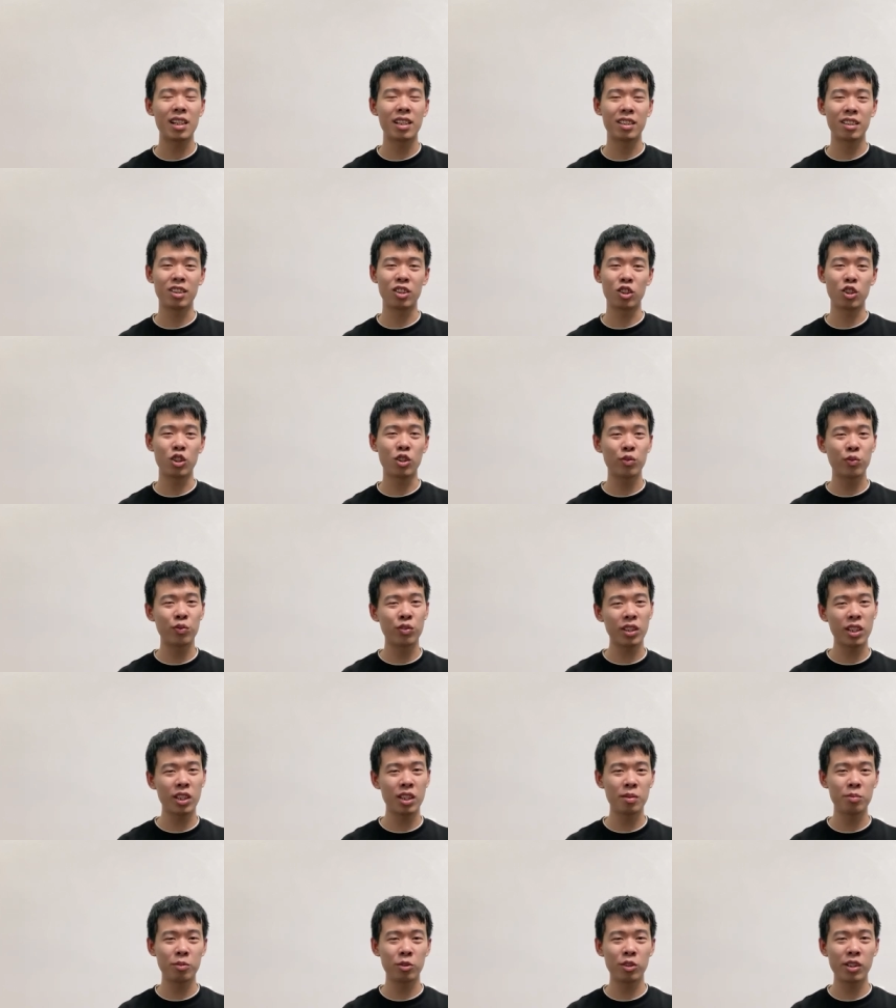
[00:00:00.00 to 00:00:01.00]
and
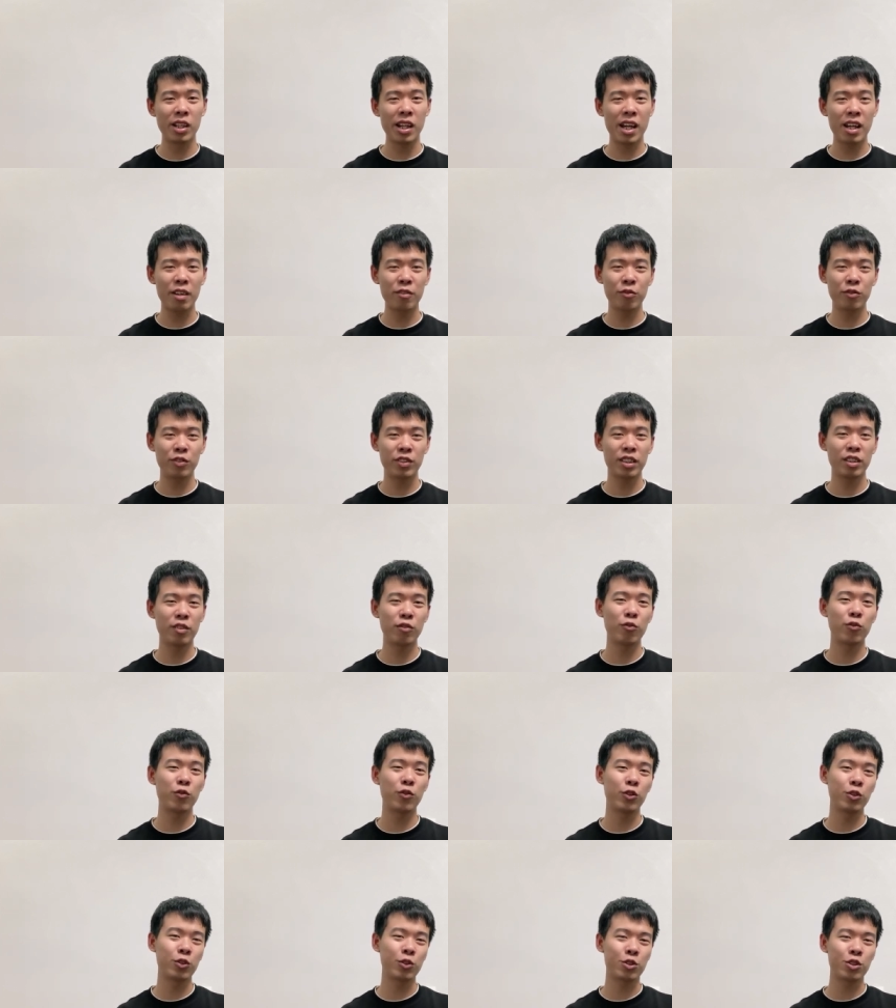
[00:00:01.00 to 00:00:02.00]
comfortable life in
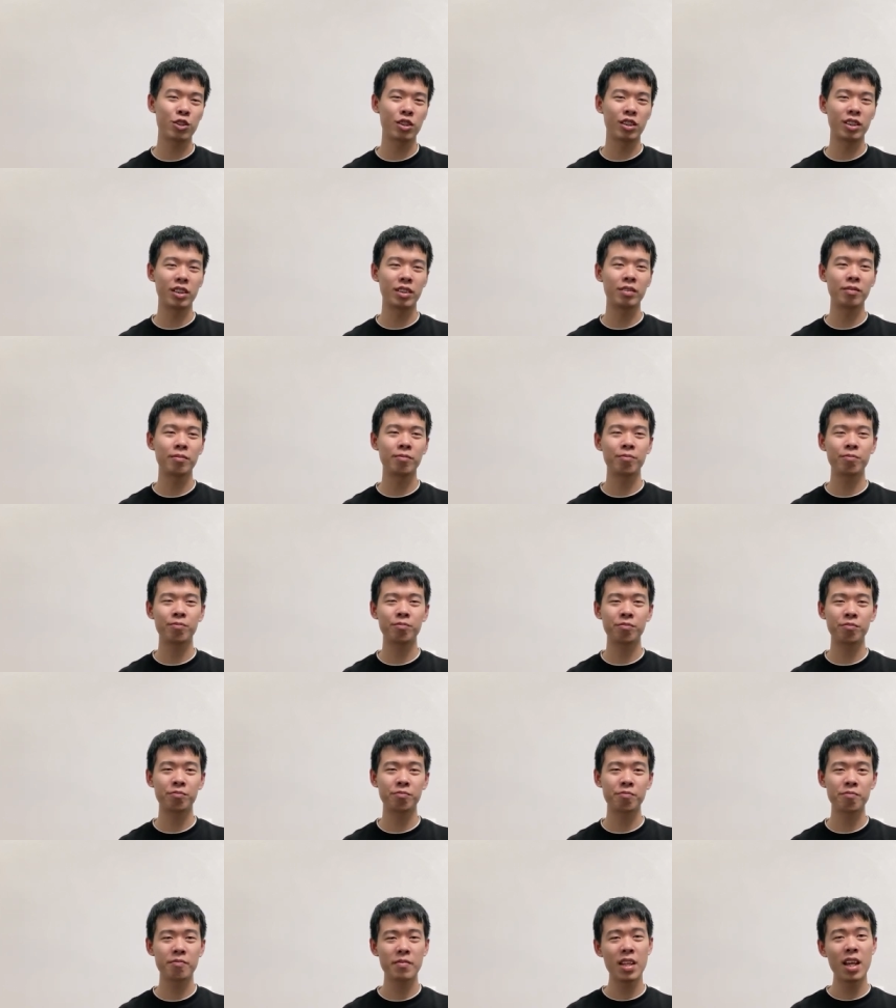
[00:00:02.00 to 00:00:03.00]
future.
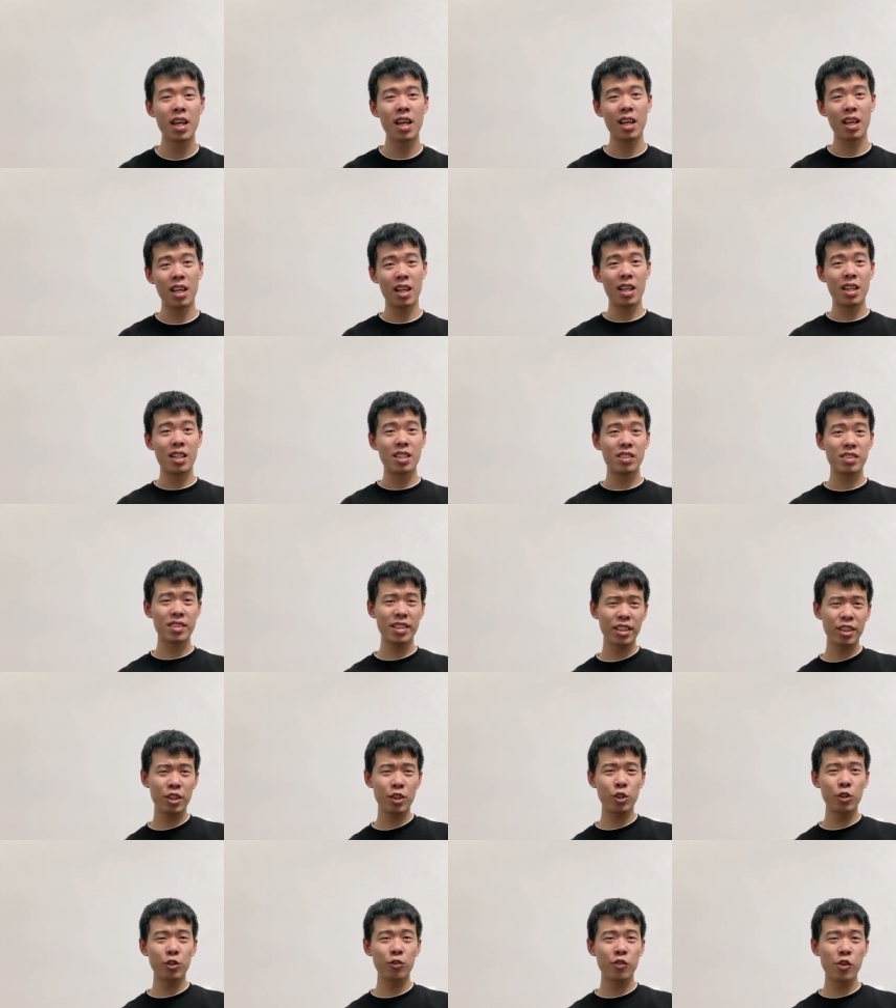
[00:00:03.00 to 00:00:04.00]

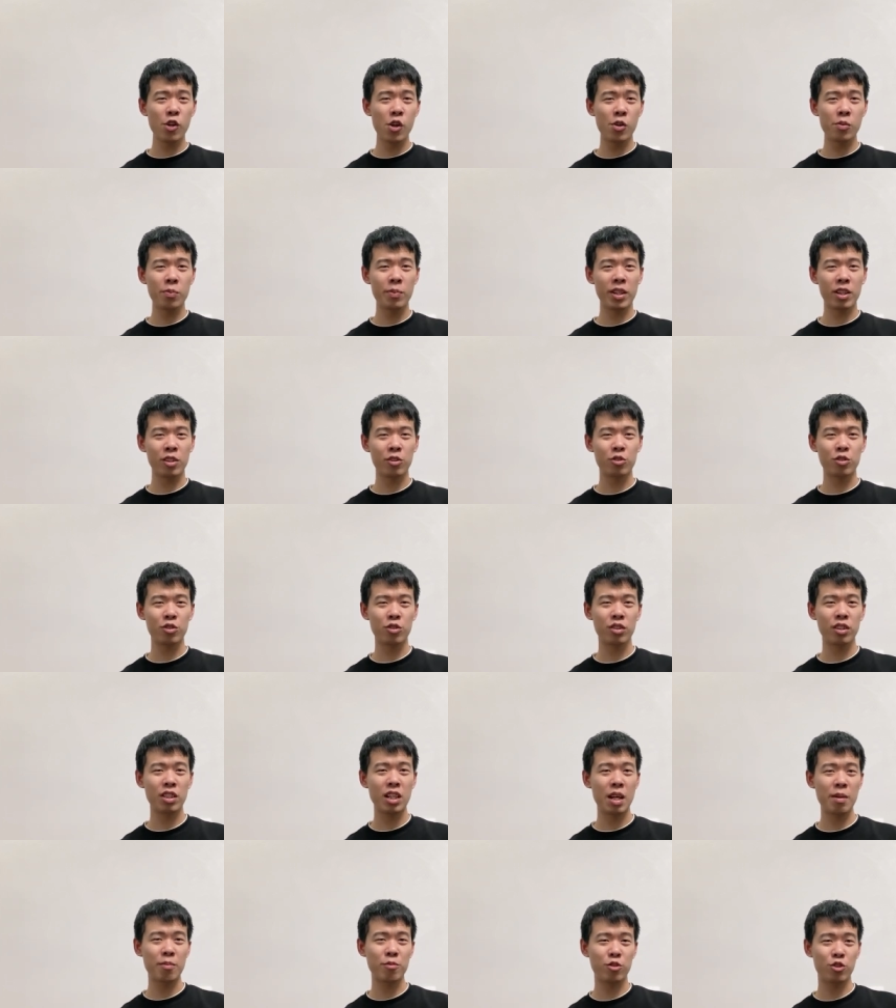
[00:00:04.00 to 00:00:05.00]
Thank you very much.
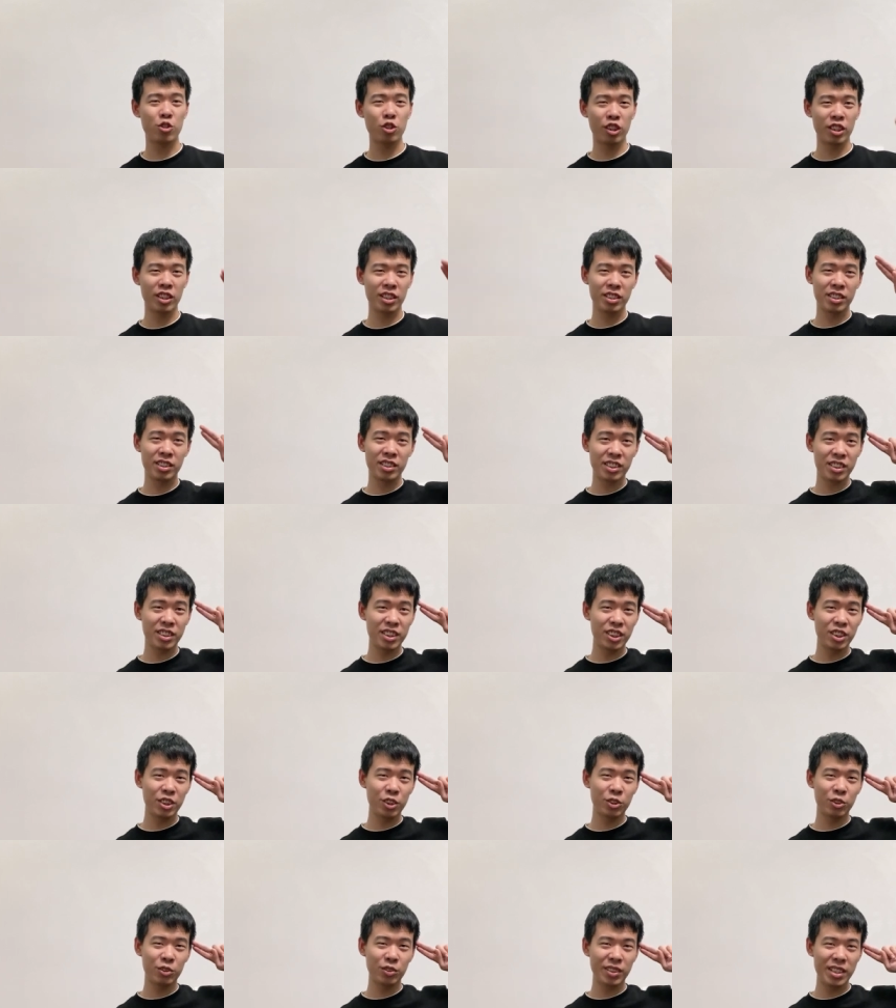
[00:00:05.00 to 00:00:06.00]
I'm Joy. See
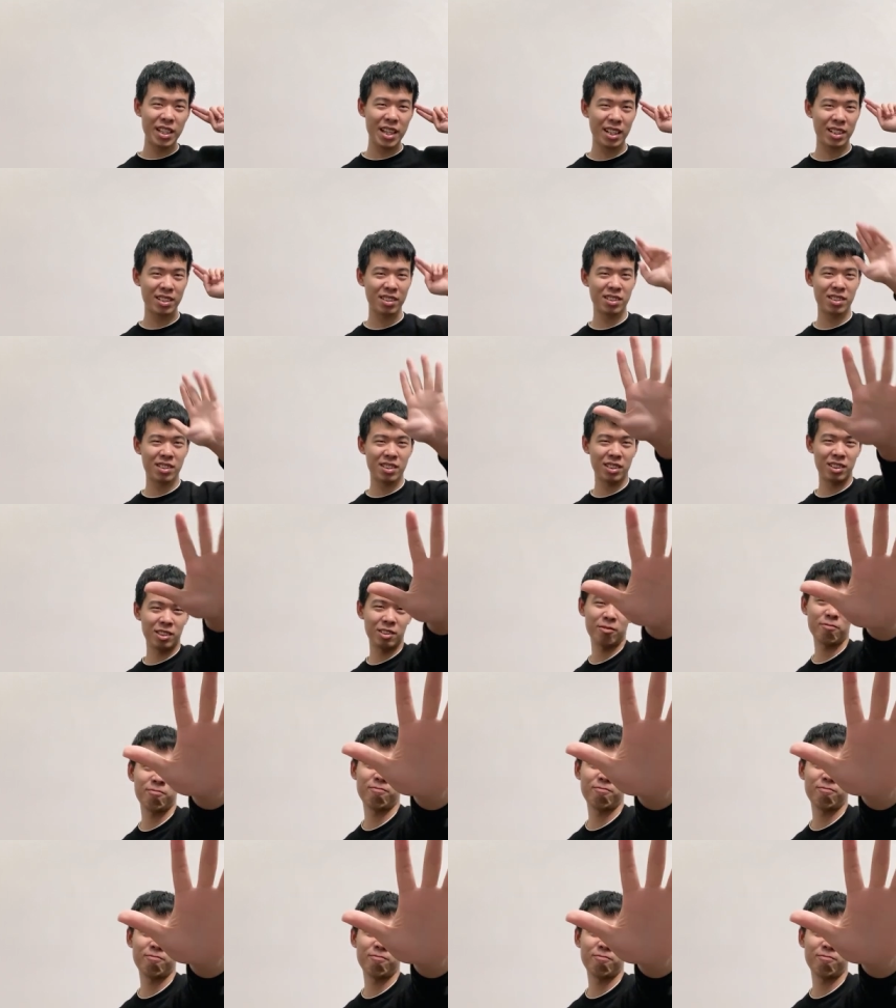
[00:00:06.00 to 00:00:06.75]
you next.